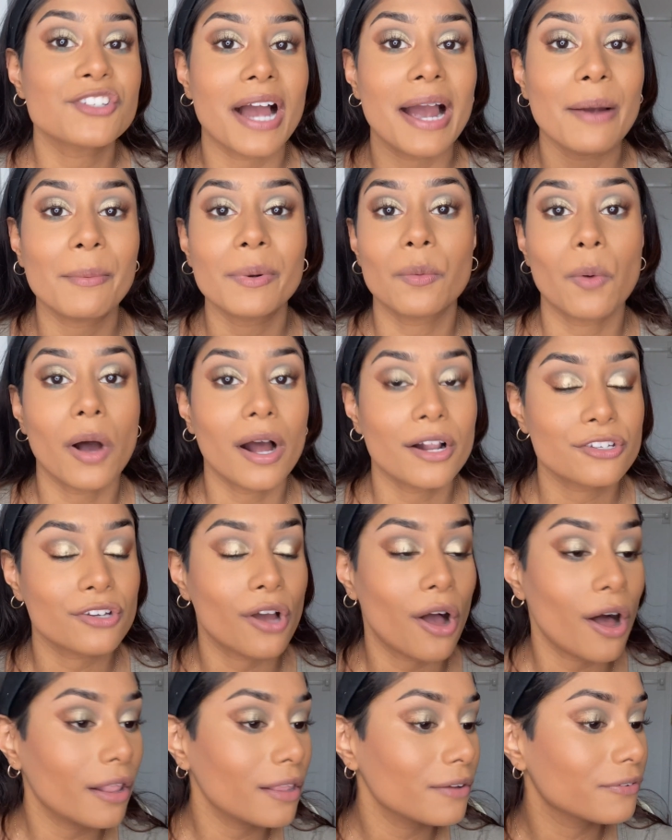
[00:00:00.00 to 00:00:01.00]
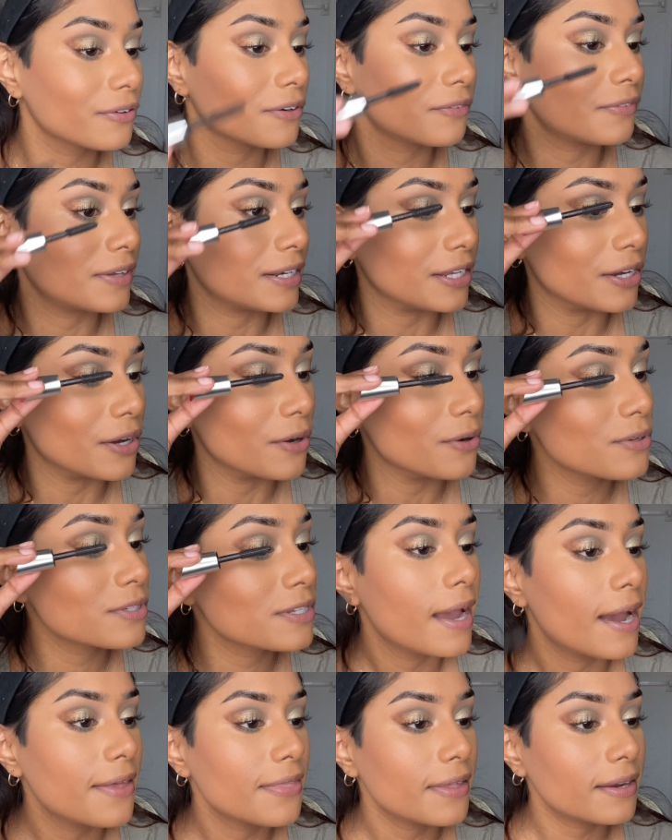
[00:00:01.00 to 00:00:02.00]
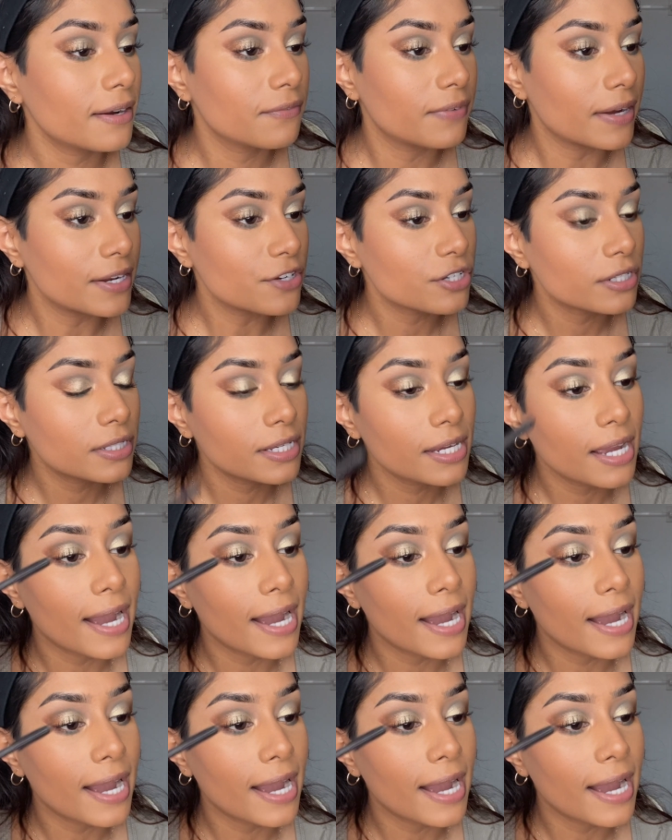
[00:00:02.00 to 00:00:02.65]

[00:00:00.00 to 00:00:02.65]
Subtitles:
I would watch all of her videos, and then eventually